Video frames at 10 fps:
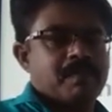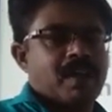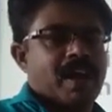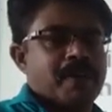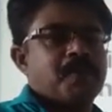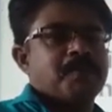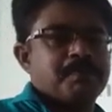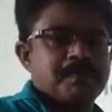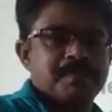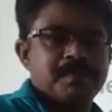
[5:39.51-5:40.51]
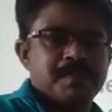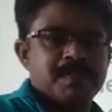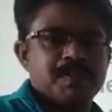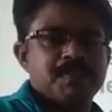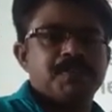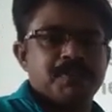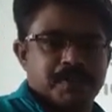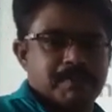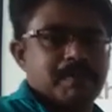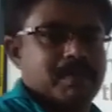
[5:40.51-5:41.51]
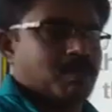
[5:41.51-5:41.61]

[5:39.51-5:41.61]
I hope you remember